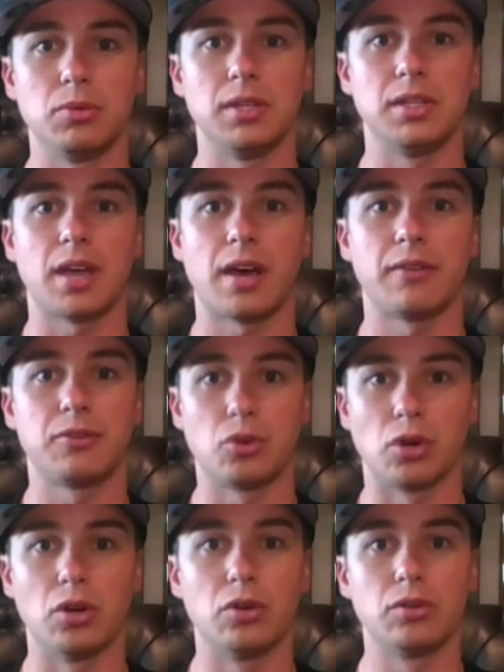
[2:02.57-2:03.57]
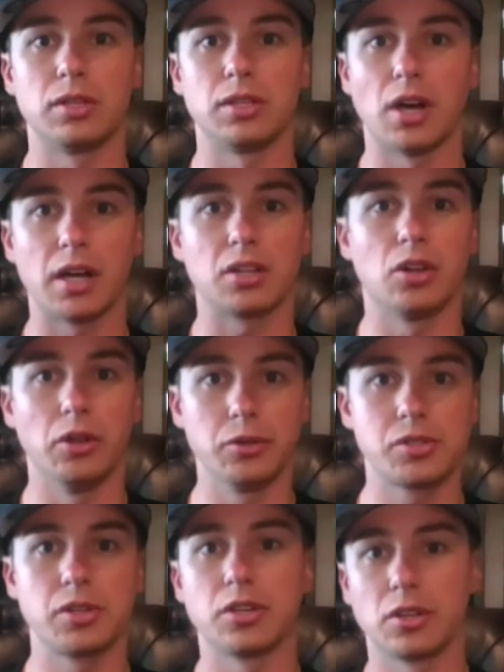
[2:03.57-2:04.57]
we have grown and gotten
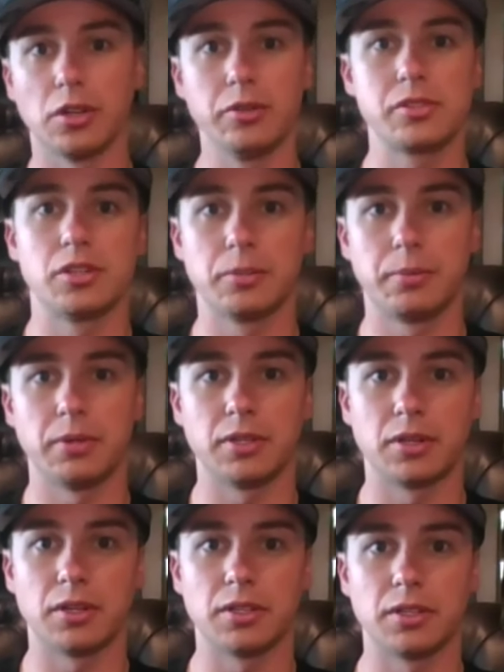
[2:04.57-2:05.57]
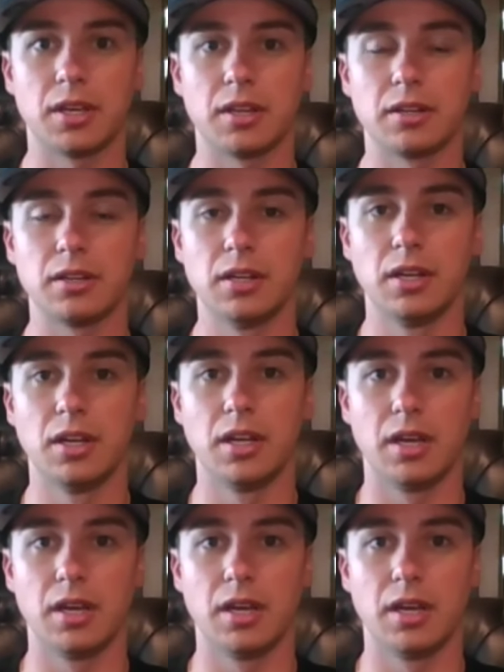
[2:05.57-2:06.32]
closer and closer to putting it all together.